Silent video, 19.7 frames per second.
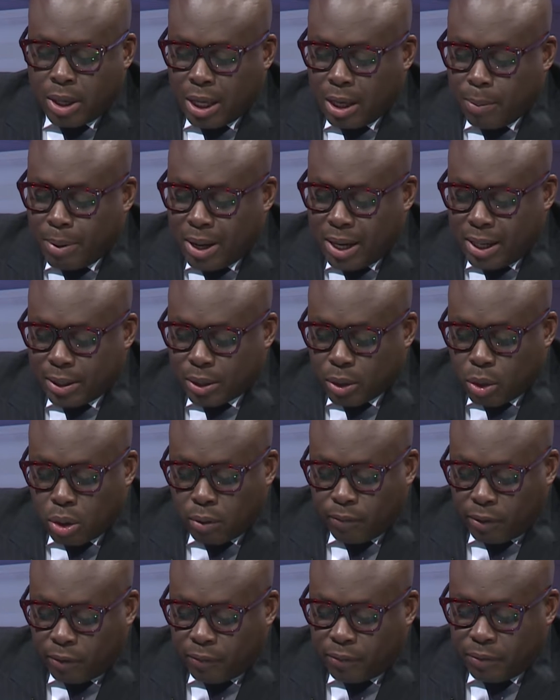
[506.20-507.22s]
Ibad is on
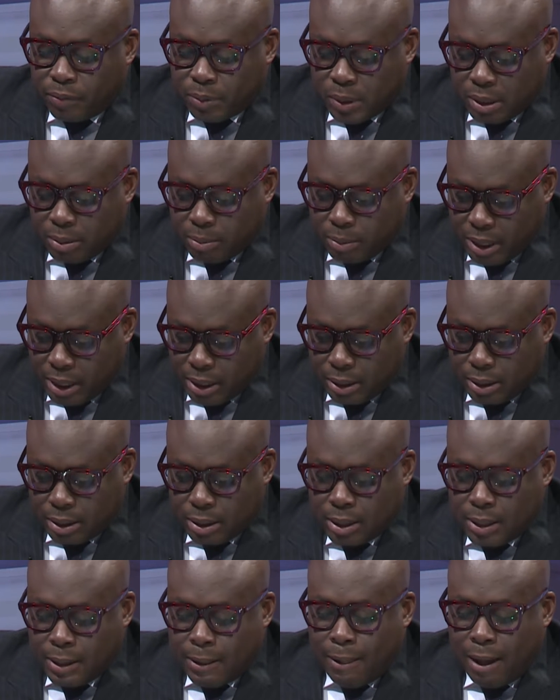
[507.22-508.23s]
for 15 minutes.
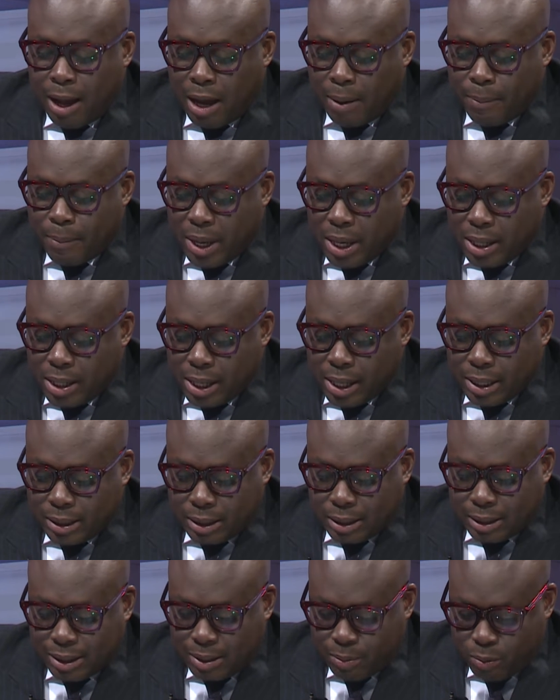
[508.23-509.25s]
Our main guest
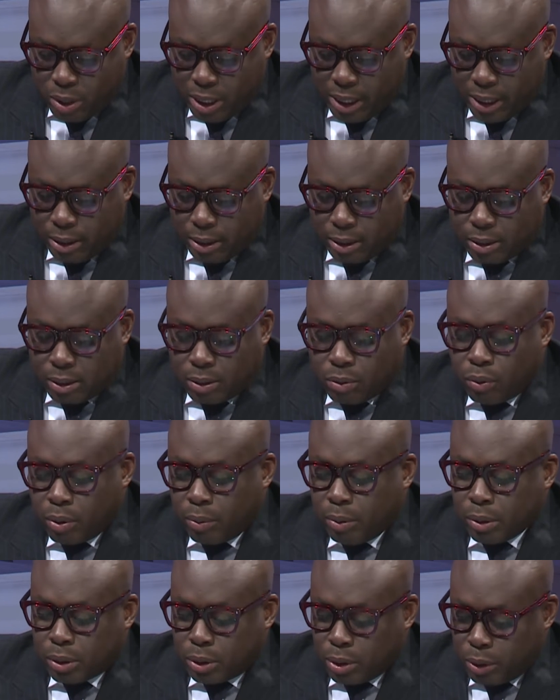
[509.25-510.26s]
is someone else. We
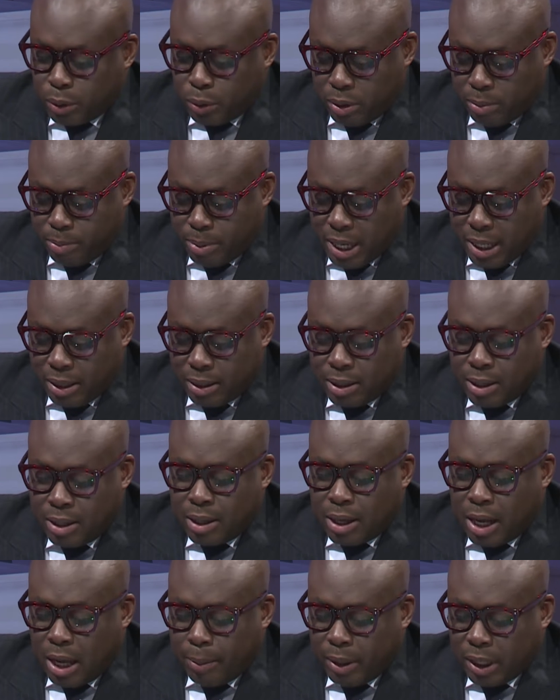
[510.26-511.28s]
will talk to Ibad
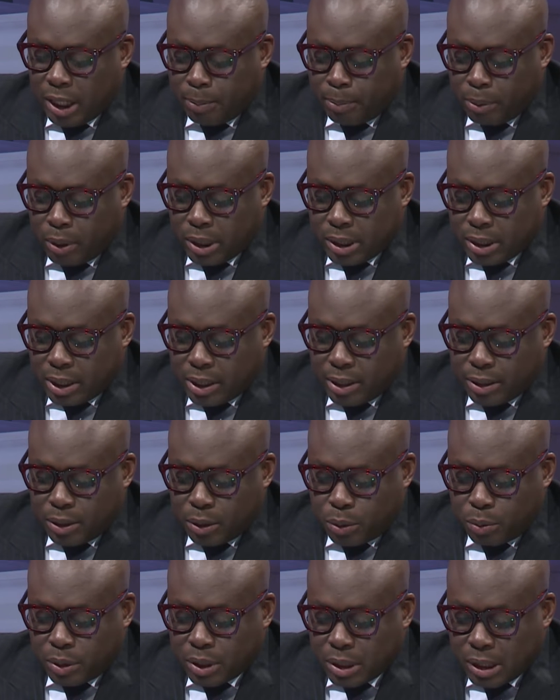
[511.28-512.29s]
about the political
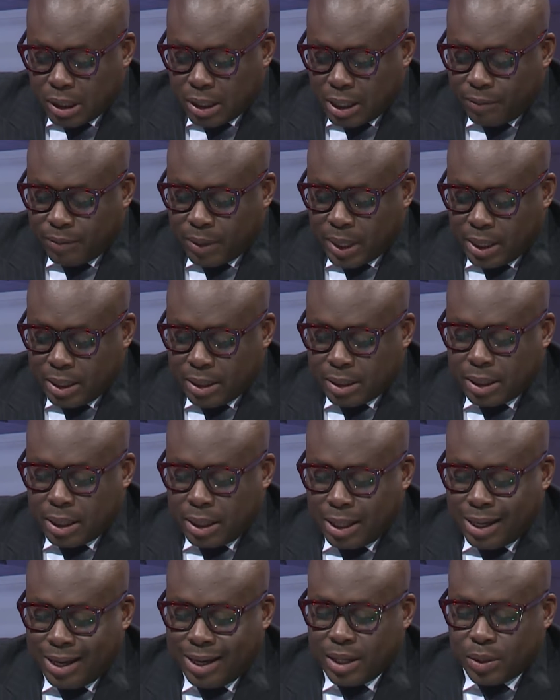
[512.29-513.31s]
situation in
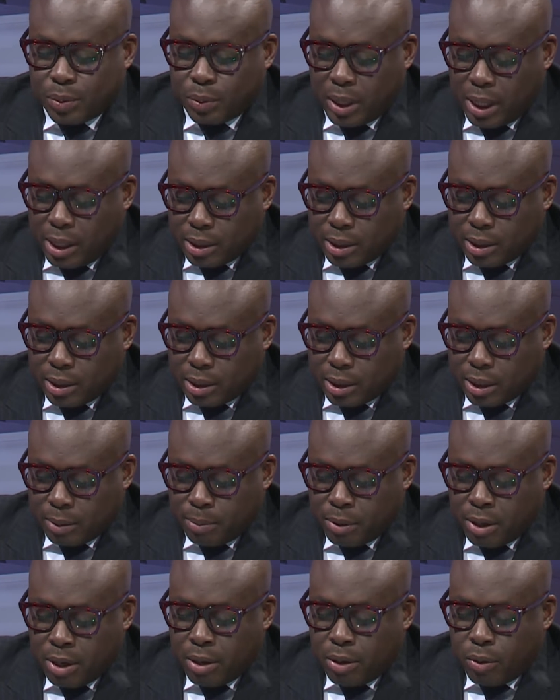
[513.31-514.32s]
Afghanistan and its relationship
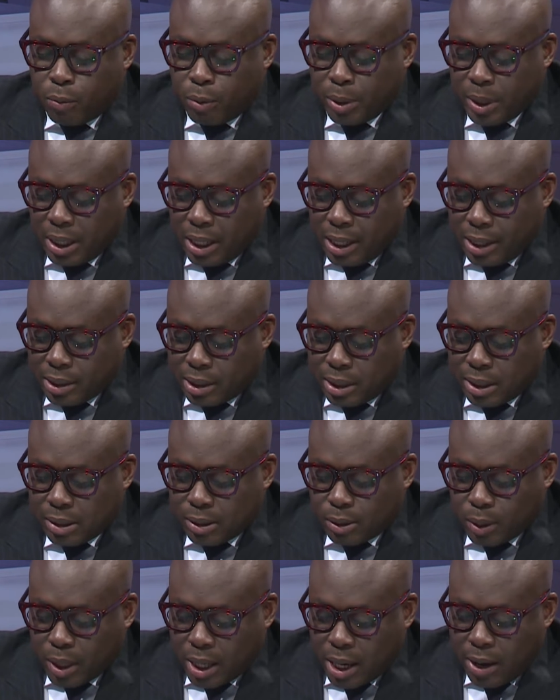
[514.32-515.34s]
with elections
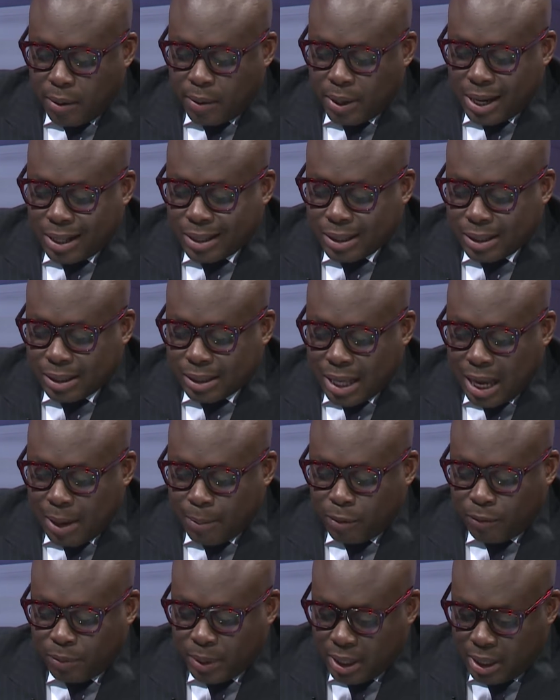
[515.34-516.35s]
occurring at this time
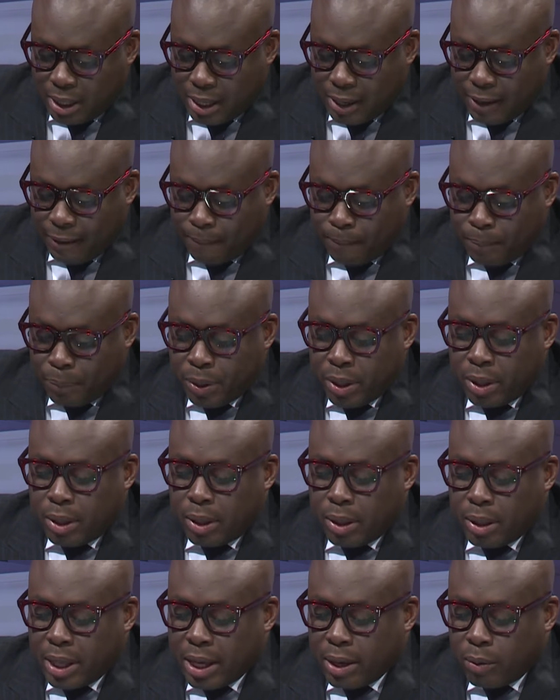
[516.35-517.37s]
of the year.
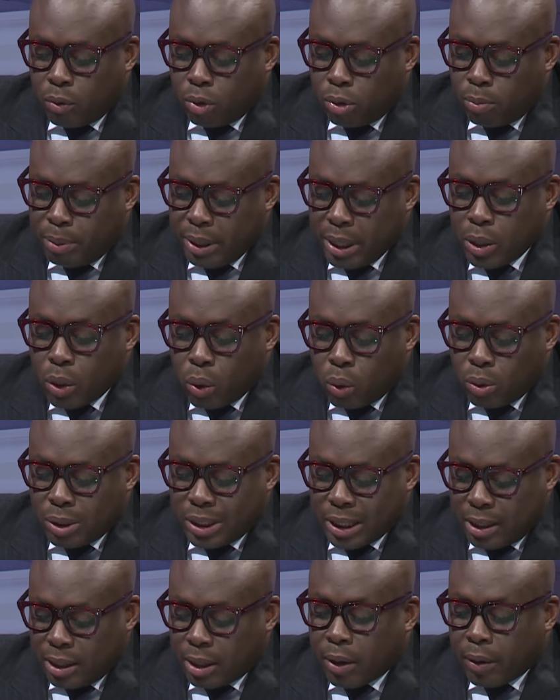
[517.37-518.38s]
There will be no
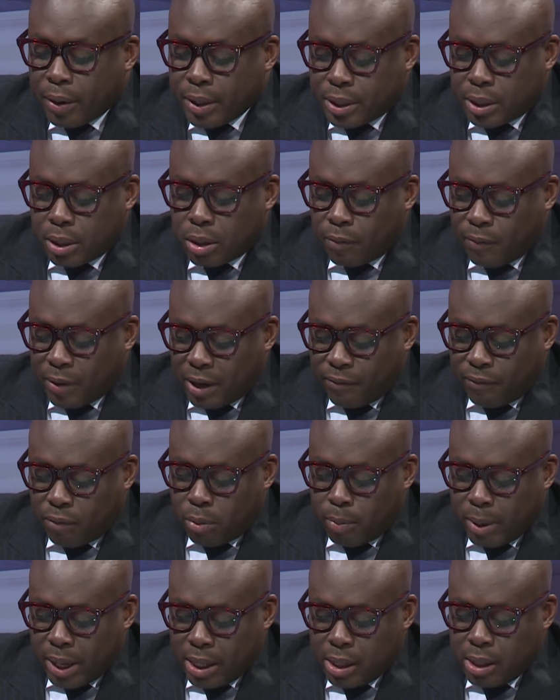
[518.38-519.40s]
denigration of our
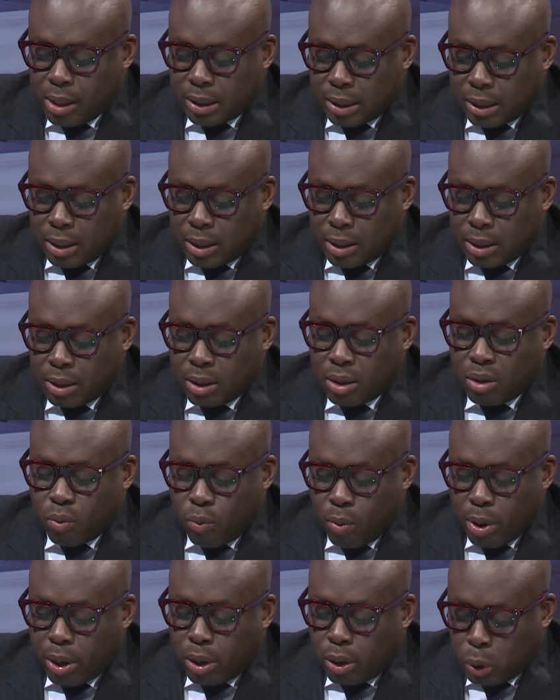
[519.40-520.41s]
former EC.
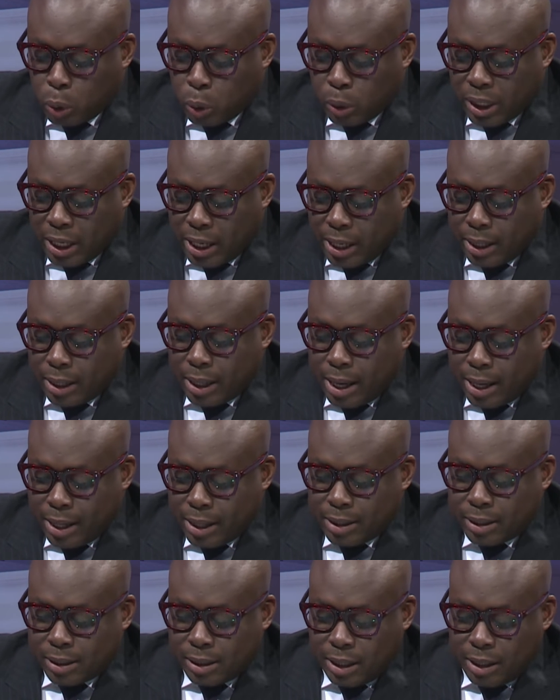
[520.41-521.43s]
We all hold her in high
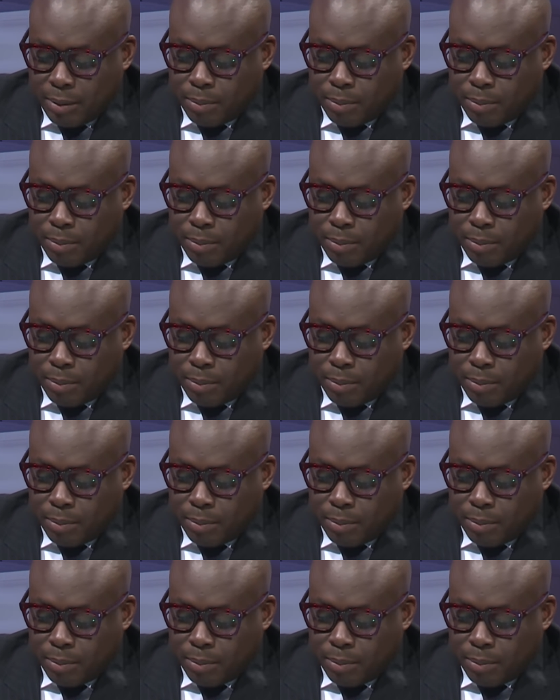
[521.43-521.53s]
esteem.